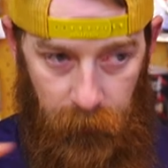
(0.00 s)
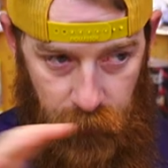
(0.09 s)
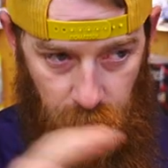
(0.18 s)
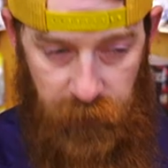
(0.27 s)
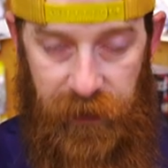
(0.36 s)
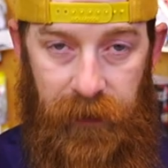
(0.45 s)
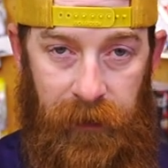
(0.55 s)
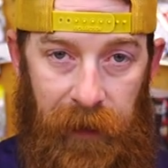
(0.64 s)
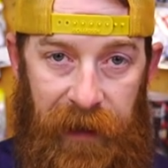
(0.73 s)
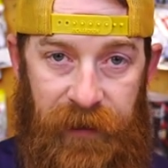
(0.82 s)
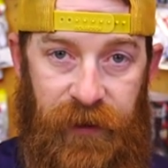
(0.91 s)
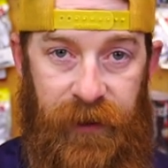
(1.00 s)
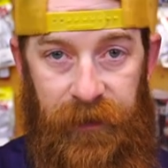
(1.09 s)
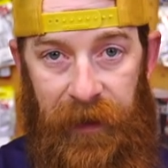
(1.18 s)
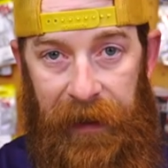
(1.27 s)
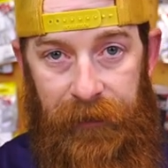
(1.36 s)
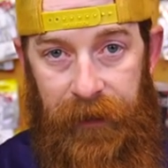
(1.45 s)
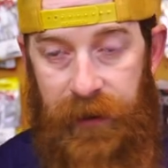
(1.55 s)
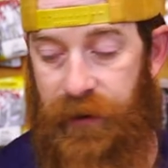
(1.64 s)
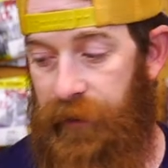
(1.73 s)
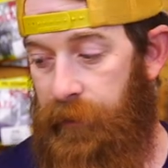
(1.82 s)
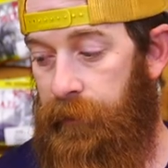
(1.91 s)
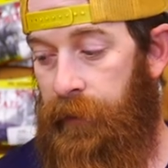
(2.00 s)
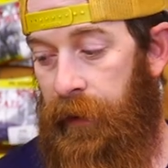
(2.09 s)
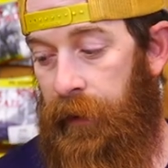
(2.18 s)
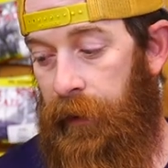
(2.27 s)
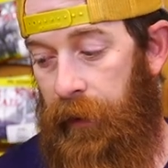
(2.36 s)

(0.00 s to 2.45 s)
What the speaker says: towards the end of last year and this year.